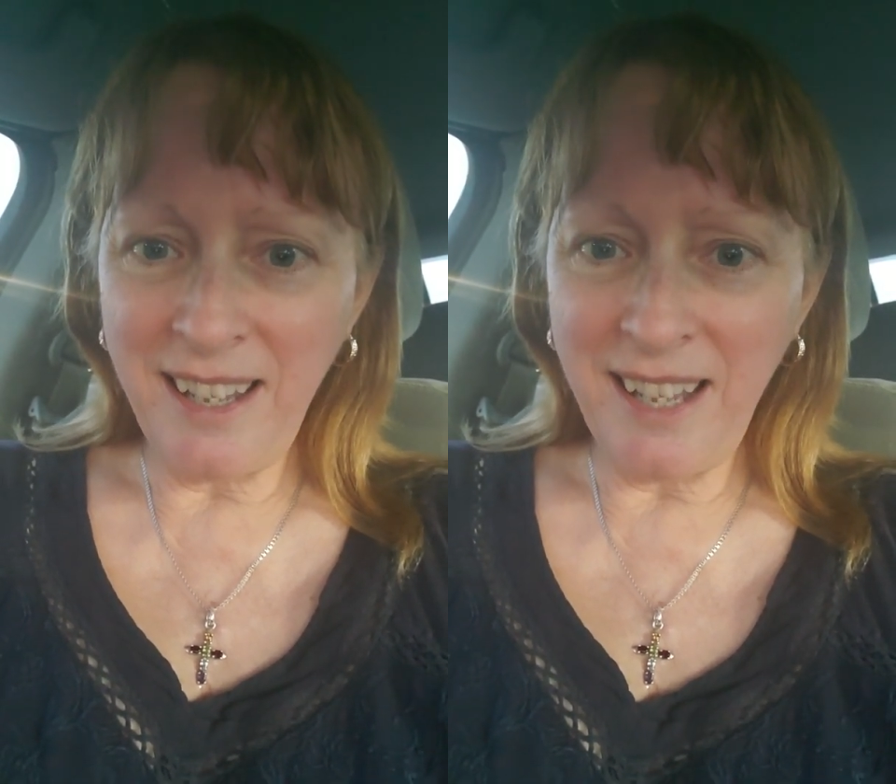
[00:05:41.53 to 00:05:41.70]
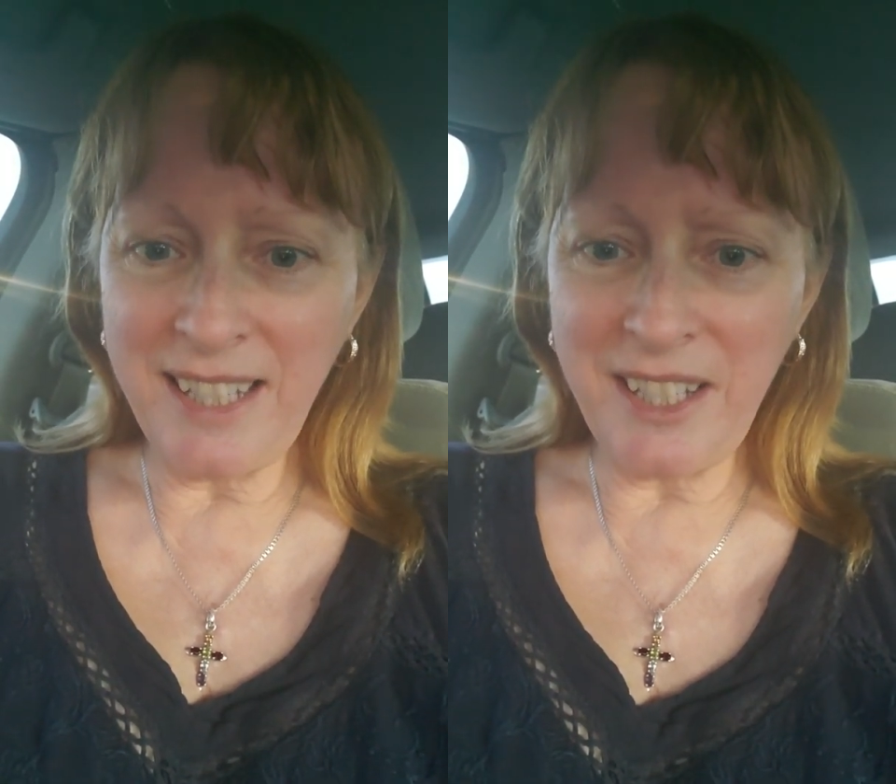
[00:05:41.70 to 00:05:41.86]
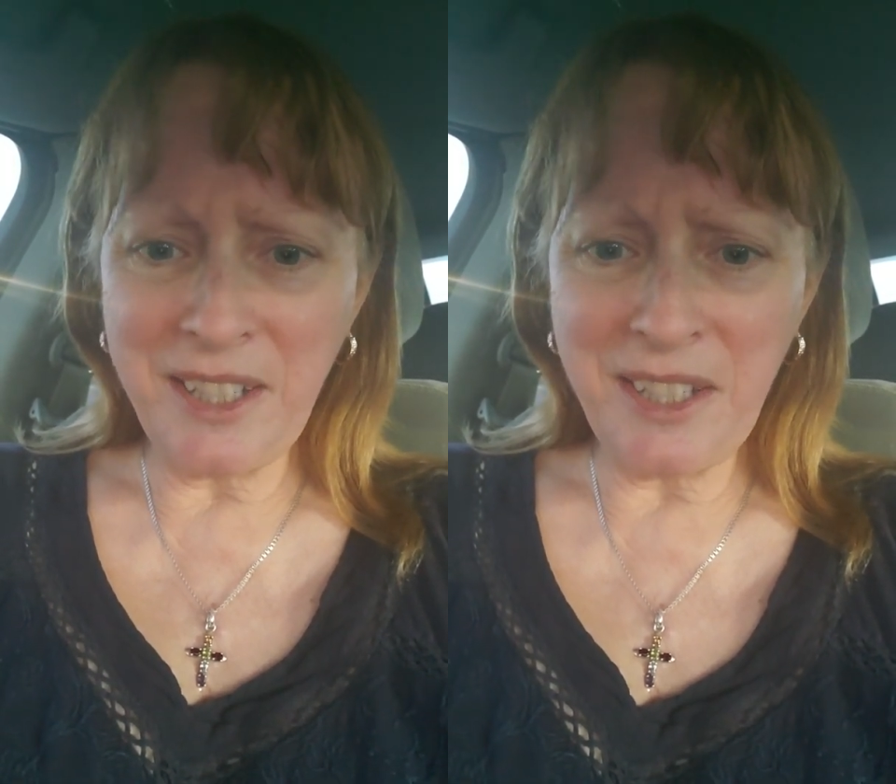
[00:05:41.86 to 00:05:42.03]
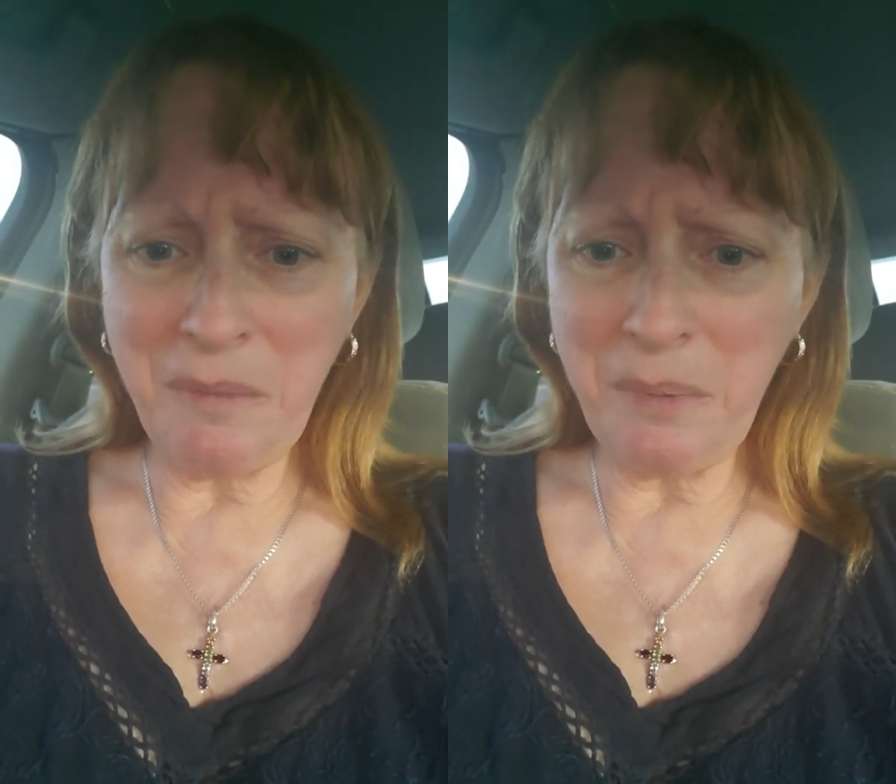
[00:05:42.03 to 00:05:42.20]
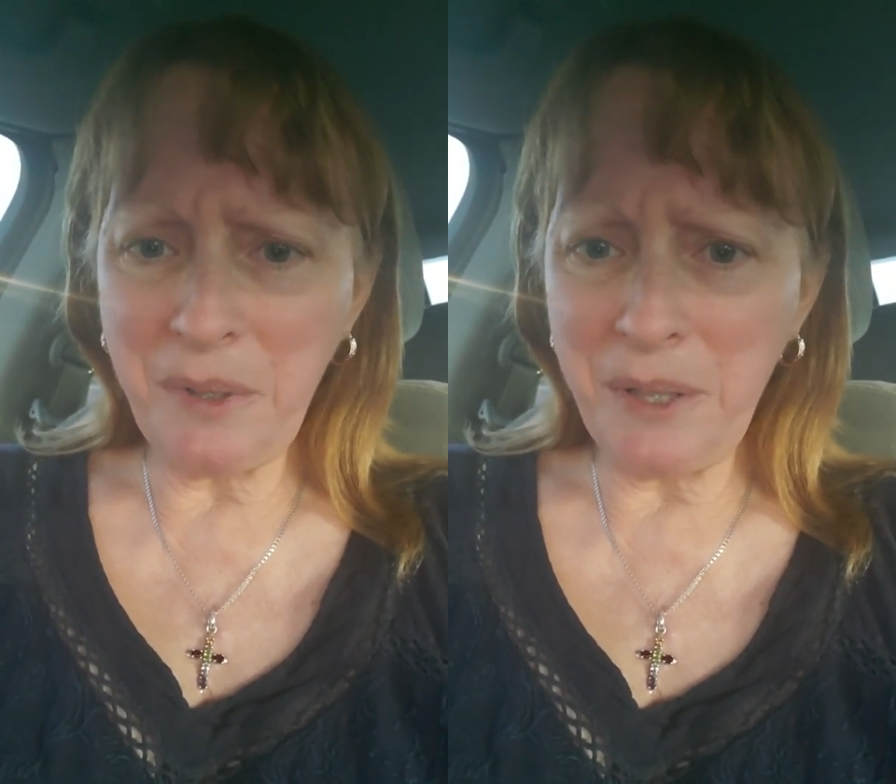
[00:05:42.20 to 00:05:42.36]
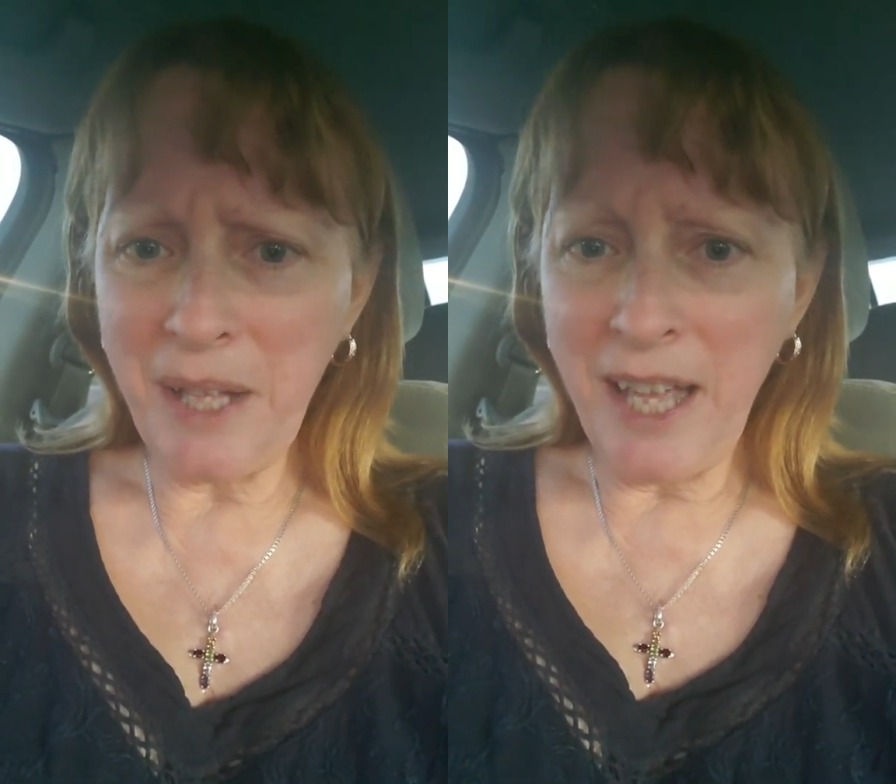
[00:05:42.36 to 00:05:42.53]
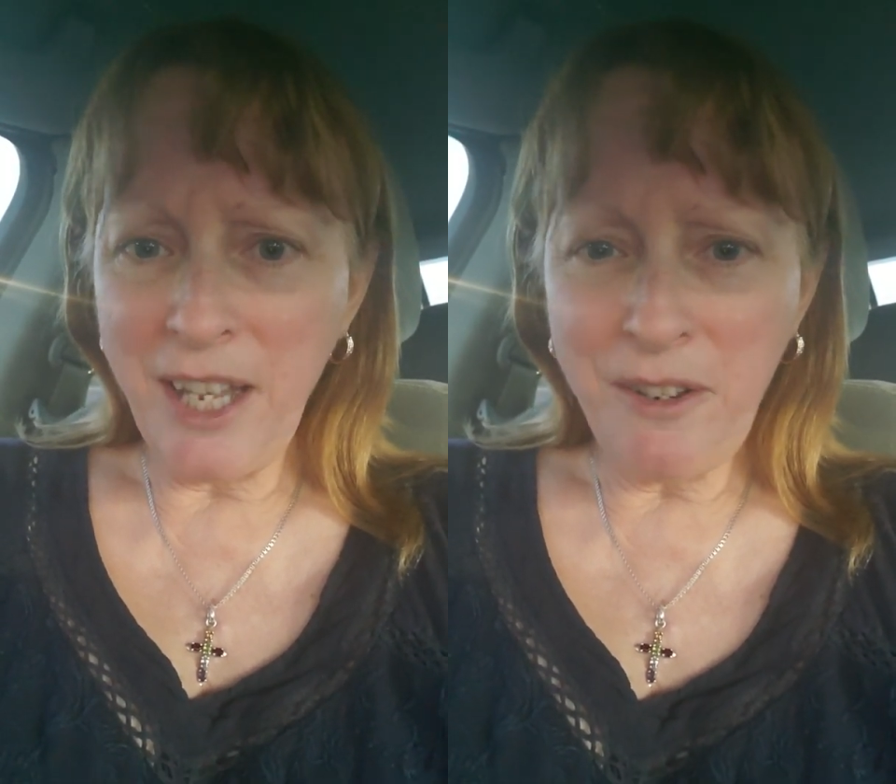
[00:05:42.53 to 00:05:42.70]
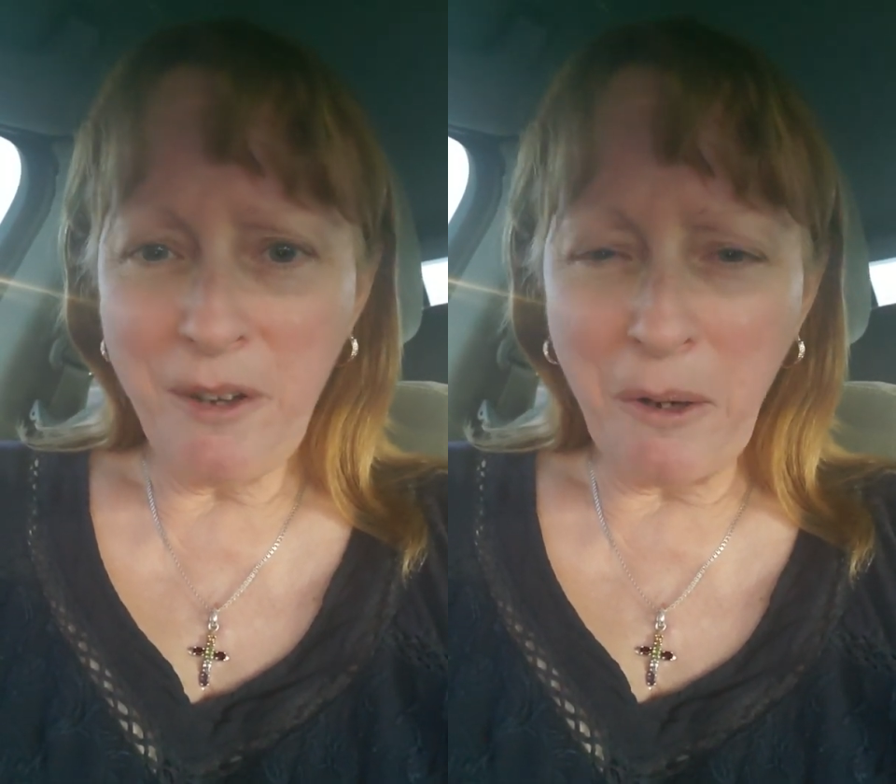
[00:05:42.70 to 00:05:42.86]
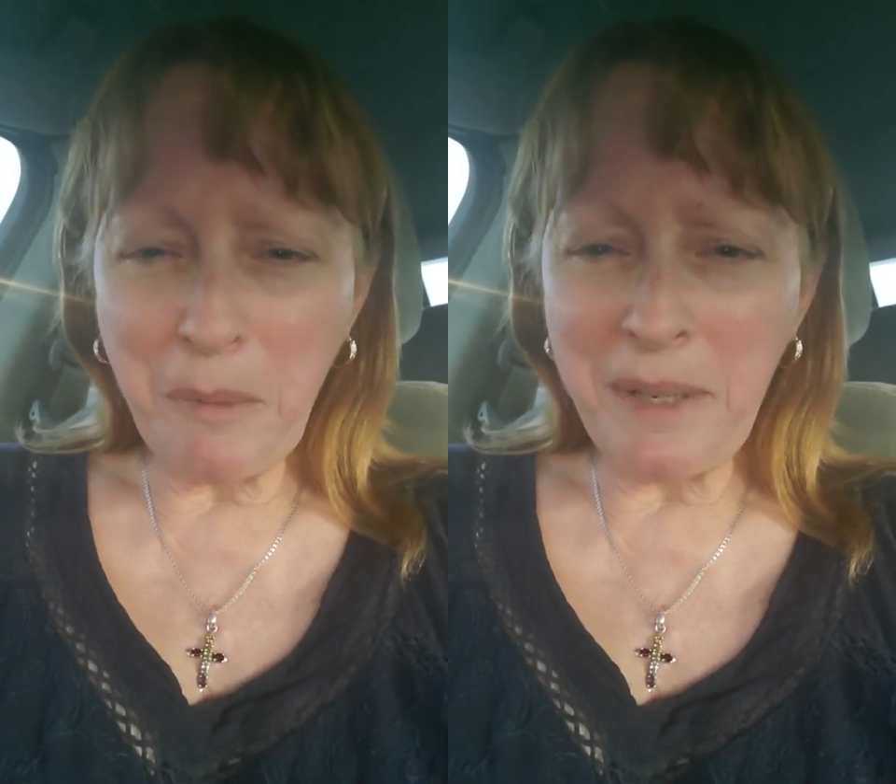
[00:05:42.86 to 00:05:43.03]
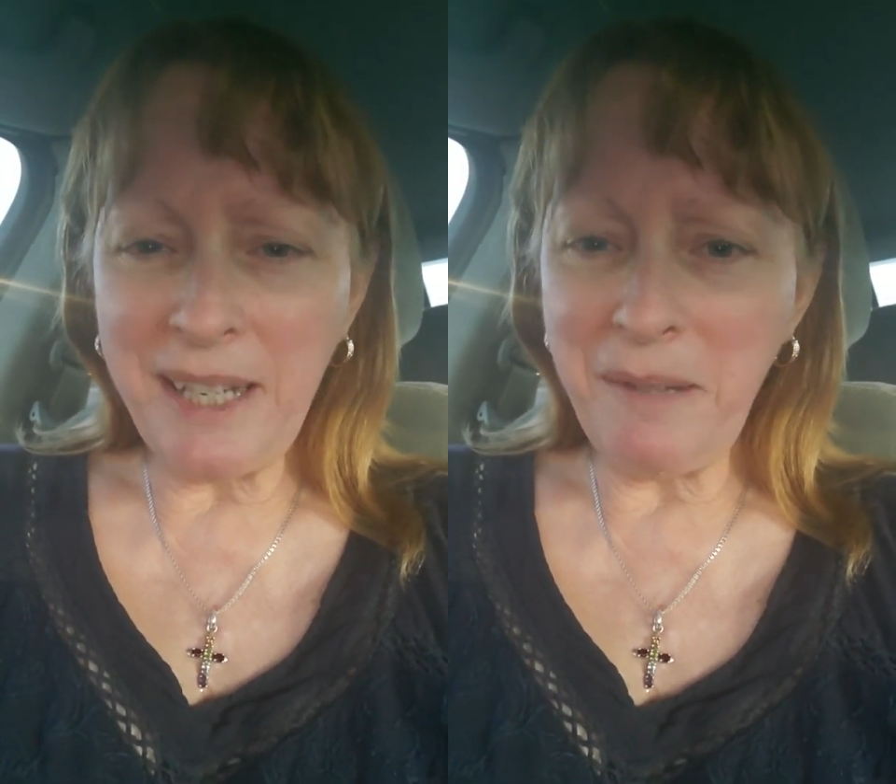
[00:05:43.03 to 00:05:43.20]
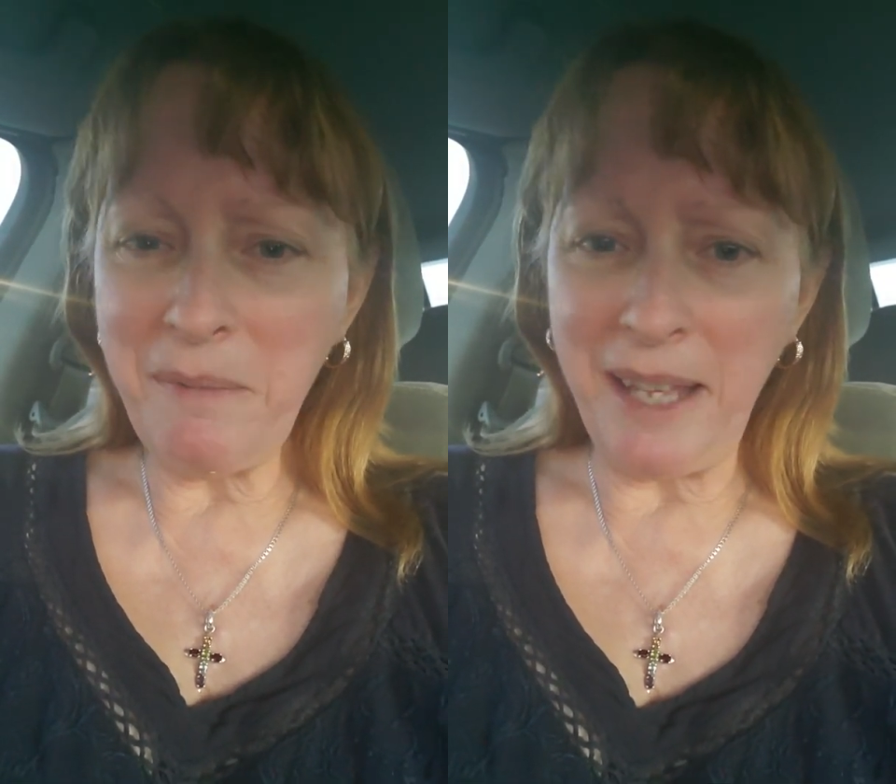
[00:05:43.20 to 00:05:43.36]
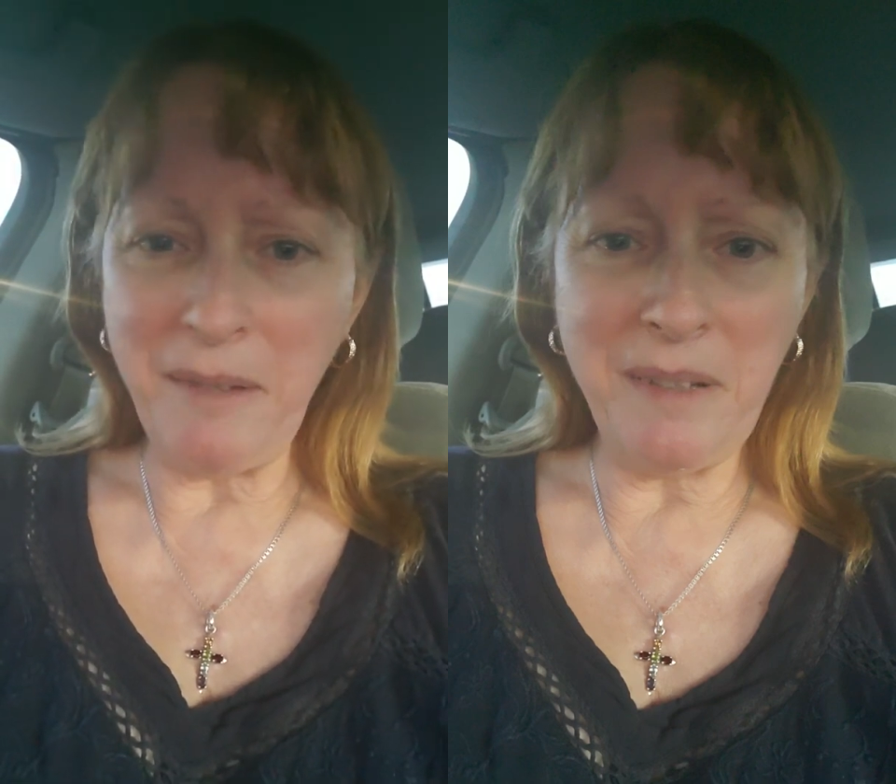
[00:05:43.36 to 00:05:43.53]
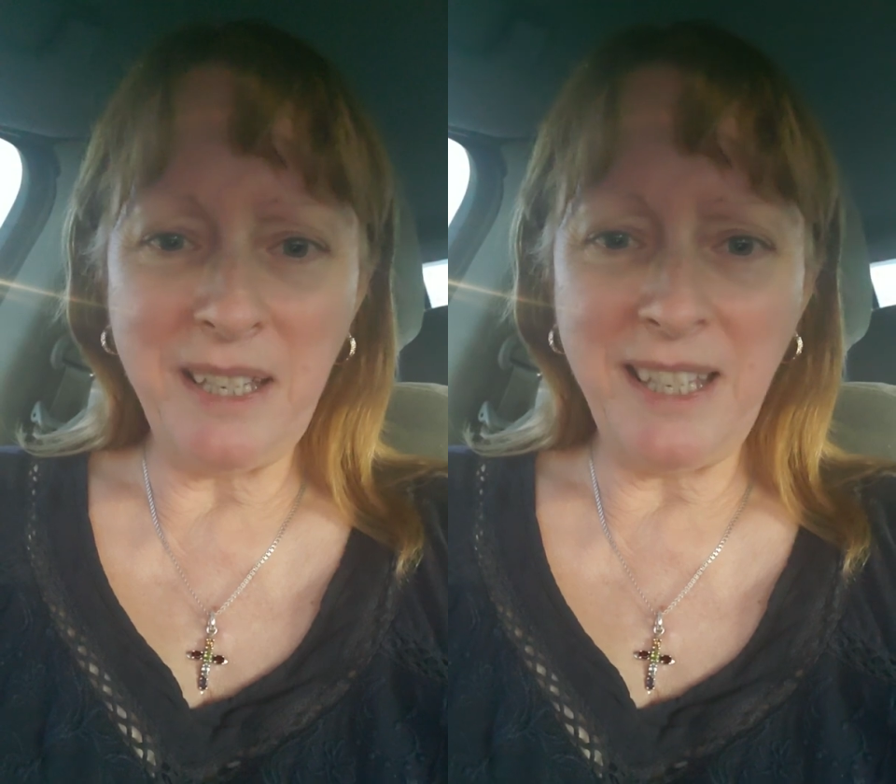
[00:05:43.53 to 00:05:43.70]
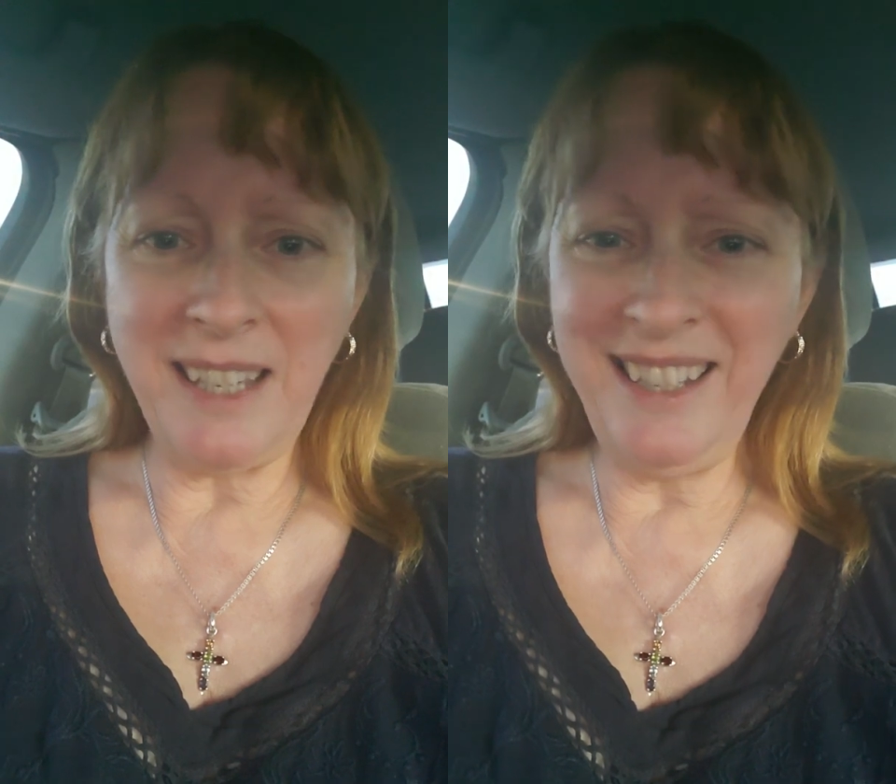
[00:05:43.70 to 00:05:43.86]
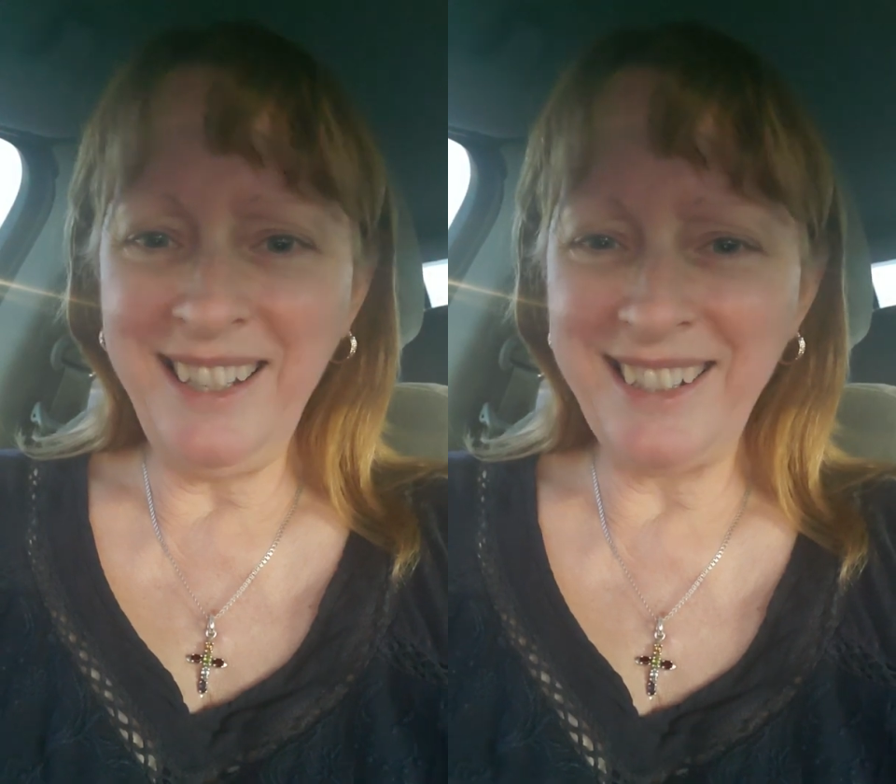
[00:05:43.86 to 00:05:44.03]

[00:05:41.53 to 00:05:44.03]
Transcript: as a simple nobody baby